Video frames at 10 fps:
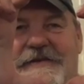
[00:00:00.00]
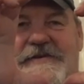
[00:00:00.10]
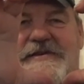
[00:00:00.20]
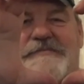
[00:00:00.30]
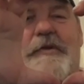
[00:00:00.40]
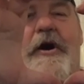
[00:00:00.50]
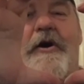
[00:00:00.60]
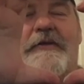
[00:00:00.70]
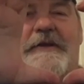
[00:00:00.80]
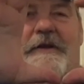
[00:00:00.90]
the
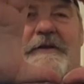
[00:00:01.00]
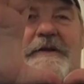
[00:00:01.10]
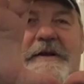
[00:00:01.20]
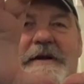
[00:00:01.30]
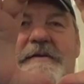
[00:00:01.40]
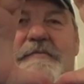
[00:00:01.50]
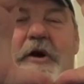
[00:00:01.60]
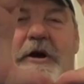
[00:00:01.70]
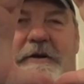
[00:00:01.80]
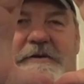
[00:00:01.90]
small little
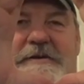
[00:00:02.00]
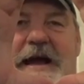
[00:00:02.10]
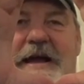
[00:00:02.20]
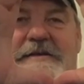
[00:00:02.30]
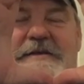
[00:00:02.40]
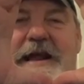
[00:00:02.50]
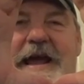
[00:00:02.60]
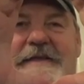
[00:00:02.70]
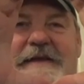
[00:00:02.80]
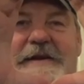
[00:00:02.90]
marker signs that
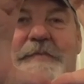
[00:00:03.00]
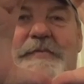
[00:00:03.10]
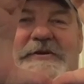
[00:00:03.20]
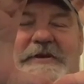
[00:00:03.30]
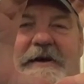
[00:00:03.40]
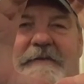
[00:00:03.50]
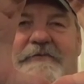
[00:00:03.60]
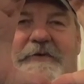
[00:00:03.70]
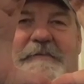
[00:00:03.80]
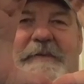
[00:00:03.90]
had the numbers on them
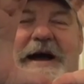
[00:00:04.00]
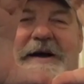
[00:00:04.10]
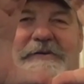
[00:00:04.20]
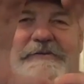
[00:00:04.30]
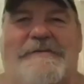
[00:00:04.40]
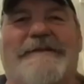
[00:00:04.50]
for the miles.